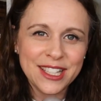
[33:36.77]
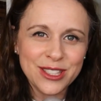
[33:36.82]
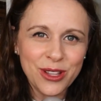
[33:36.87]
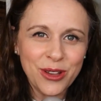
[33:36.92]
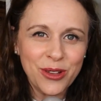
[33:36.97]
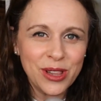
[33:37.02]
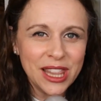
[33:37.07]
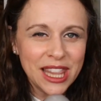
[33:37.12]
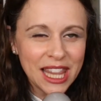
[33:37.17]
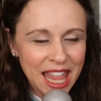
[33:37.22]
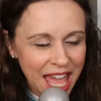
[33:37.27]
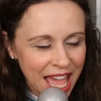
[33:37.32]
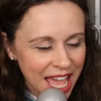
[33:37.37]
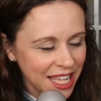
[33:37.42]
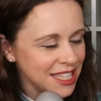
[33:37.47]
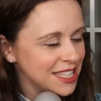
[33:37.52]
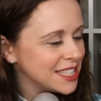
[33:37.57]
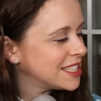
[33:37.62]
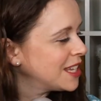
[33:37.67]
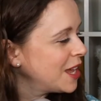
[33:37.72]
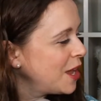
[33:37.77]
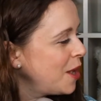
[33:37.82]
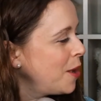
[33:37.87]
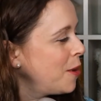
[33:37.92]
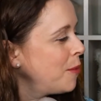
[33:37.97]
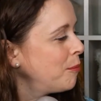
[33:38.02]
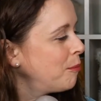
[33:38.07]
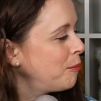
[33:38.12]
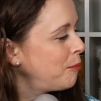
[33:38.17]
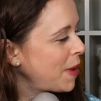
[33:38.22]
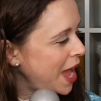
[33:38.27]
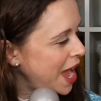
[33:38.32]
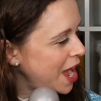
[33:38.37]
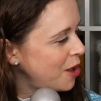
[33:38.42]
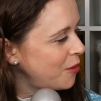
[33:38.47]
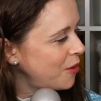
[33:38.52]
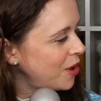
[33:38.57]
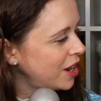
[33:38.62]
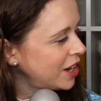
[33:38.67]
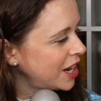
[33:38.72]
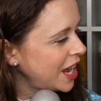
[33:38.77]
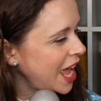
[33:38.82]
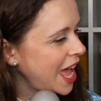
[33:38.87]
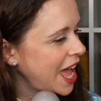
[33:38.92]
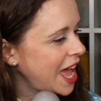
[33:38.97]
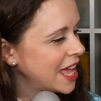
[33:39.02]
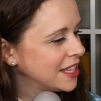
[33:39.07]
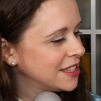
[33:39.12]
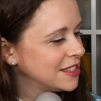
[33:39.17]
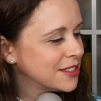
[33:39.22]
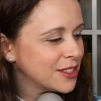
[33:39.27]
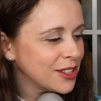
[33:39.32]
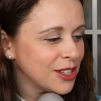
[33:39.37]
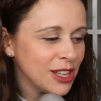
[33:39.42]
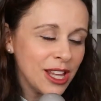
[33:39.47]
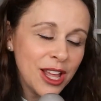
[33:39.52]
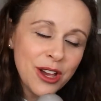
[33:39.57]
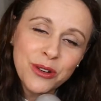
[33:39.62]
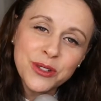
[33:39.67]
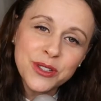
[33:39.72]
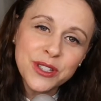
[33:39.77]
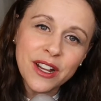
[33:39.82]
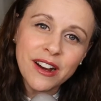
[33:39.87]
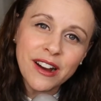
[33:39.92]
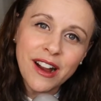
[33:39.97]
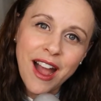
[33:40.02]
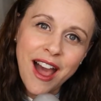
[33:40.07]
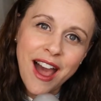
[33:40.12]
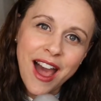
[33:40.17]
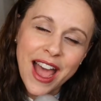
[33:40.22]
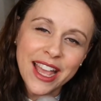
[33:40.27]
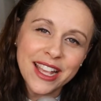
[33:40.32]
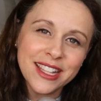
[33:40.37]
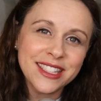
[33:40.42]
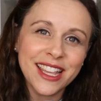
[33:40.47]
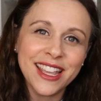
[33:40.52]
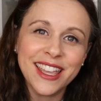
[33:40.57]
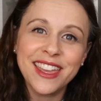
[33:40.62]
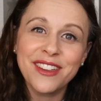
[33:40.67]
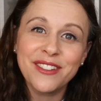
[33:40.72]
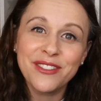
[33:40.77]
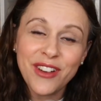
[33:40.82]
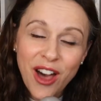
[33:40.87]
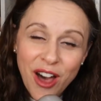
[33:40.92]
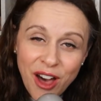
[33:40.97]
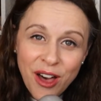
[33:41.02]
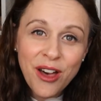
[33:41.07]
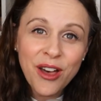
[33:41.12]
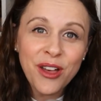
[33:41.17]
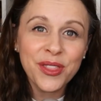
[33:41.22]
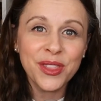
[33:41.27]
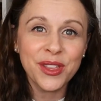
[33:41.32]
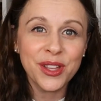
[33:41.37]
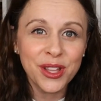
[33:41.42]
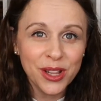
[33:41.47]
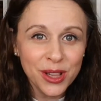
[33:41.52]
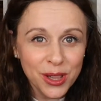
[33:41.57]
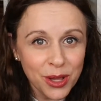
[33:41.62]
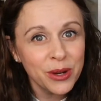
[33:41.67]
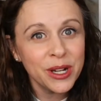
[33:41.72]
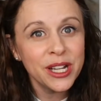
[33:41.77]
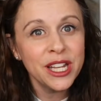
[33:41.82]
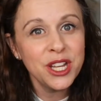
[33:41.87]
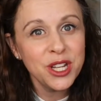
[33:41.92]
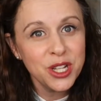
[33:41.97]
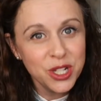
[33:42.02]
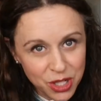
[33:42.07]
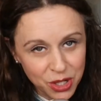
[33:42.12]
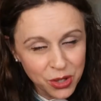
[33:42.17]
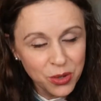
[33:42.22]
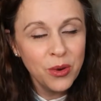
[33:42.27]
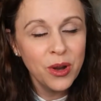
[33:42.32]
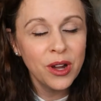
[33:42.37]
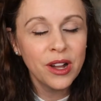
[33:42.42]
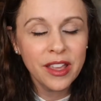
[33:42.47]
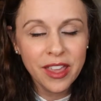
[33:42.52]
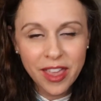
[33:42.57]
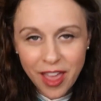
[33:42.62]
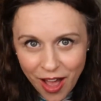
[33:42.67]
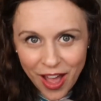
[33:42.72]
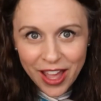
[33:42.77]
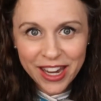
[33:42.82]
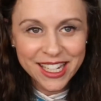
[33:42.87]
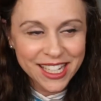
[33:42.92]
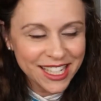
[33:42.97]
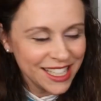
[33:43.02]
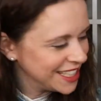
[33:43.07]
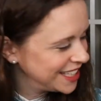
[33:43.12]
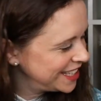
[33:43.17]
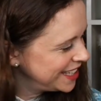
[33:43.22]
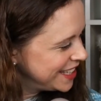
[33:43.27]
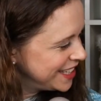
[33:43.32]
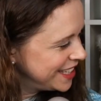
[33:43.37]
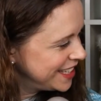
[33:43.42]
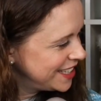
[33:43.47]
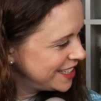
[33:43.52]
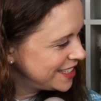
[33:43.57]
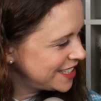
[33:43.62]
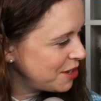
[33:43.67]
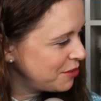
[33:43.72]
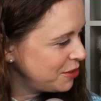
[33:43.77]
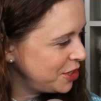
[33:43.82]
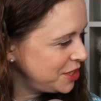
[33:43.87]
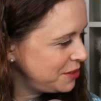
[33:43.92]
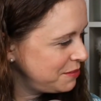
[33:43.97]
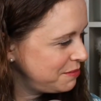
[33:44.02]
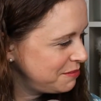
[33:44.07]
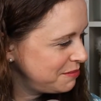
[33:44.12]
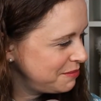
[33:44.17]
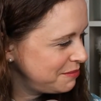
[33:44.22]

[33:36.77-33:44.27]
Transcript: So let's bow our heads, close our eyes, and give all the glory to God. Sound good?